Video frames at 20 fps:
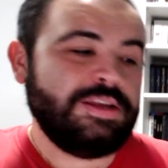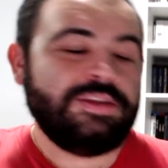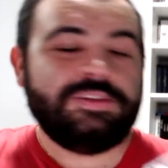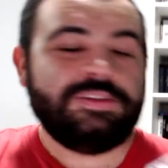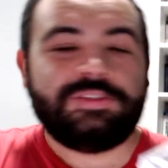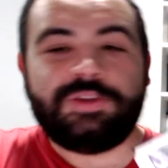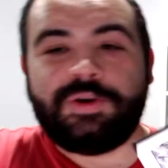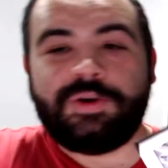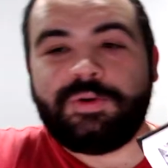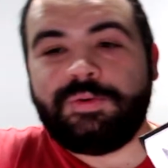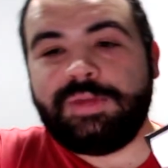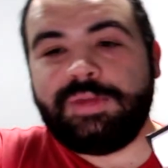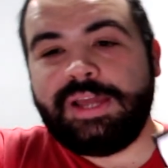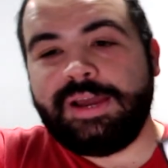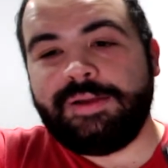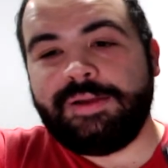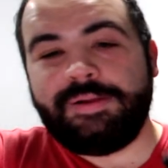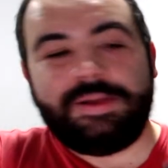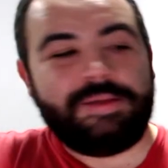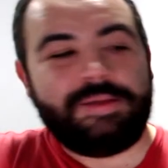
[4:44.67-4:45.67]
so
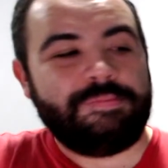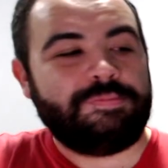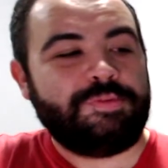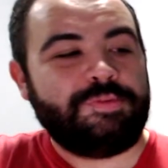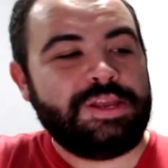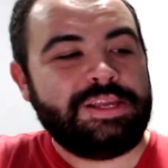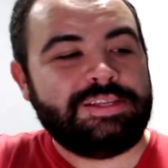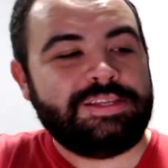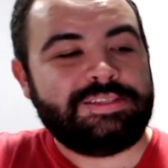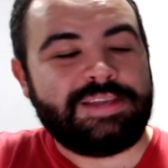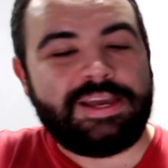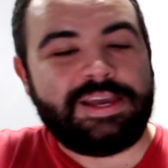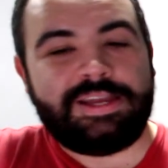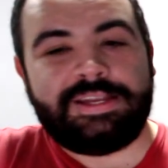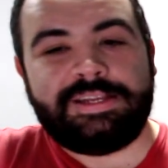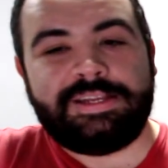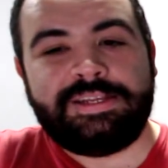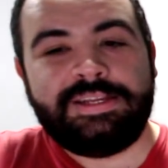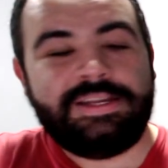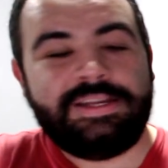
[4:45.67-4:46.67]
yeah, I'm pretty
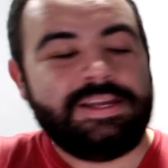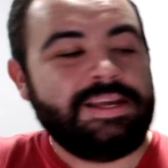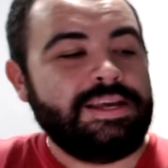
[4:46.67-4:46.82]
excited.